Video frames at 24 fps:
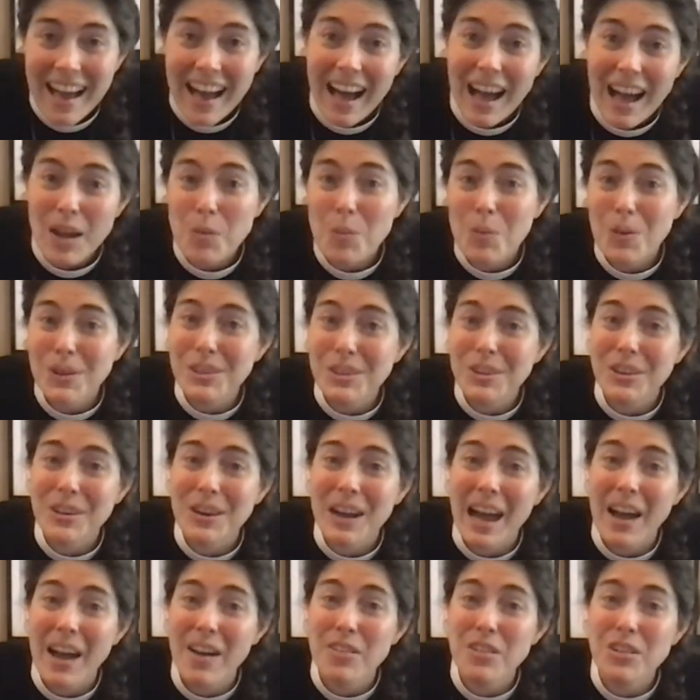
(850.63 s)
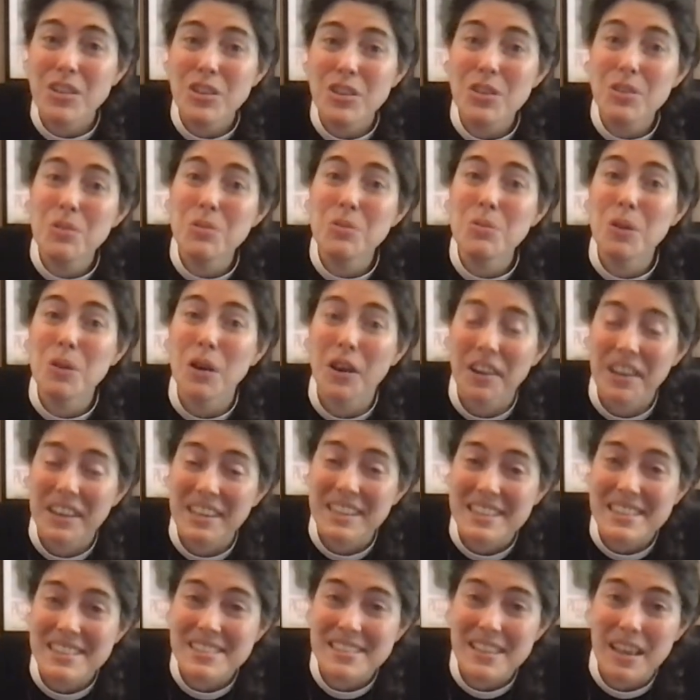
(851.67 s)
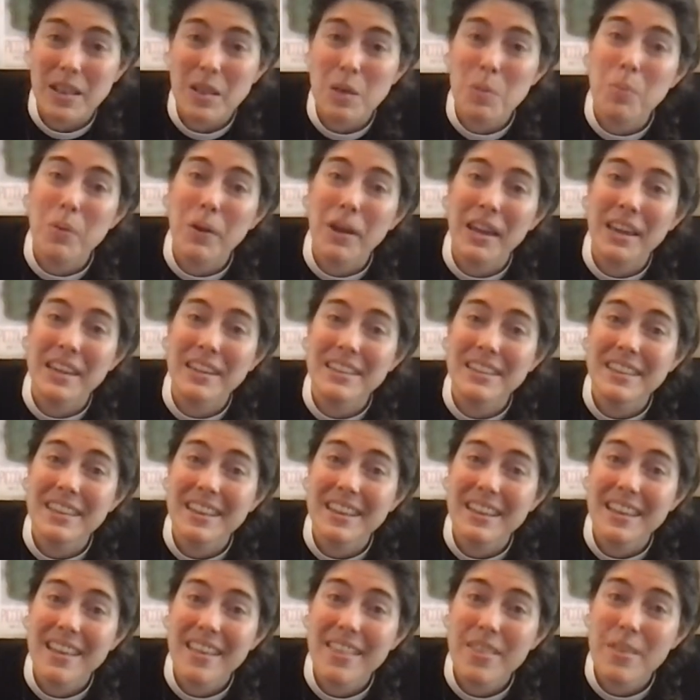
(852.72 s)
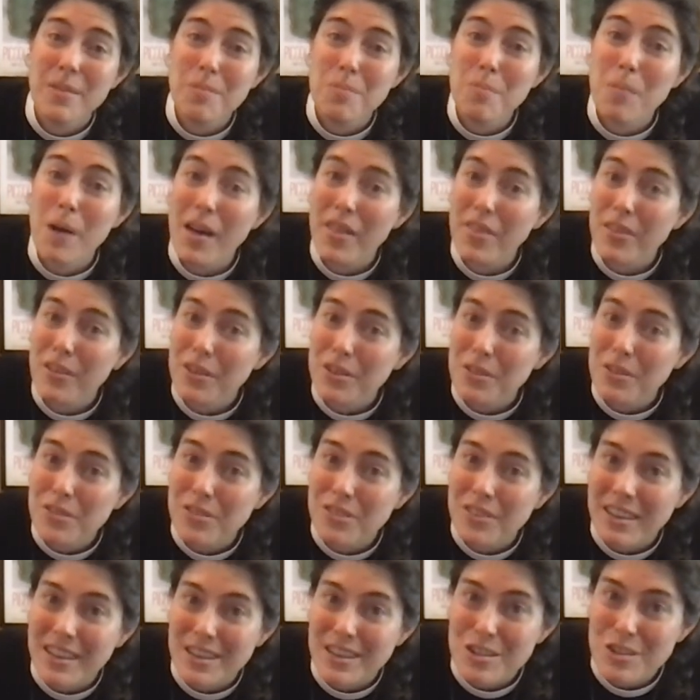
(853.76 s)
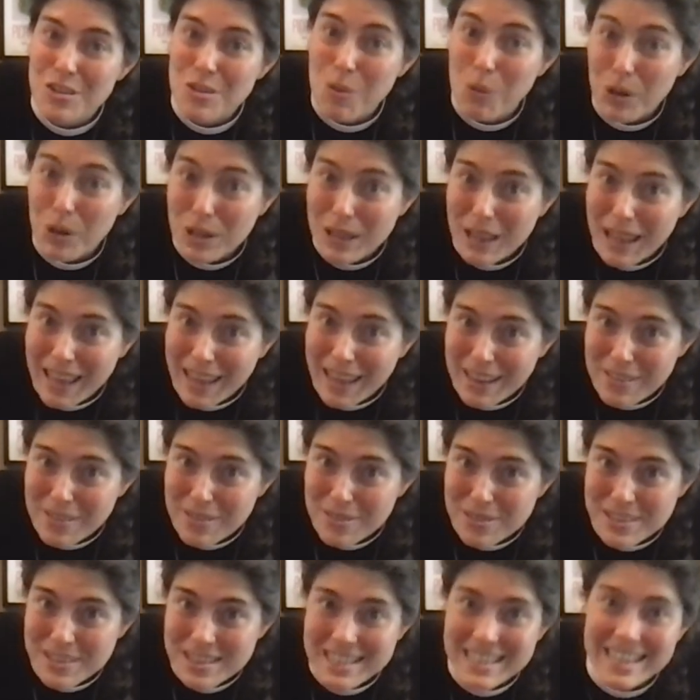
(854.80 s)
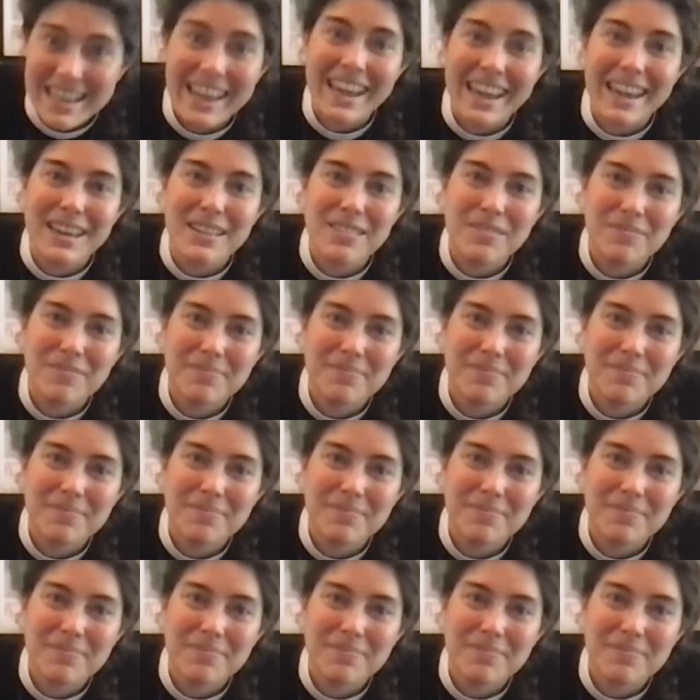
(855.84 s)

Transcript: I wonder how you are going to celebrate the mothers in your life today.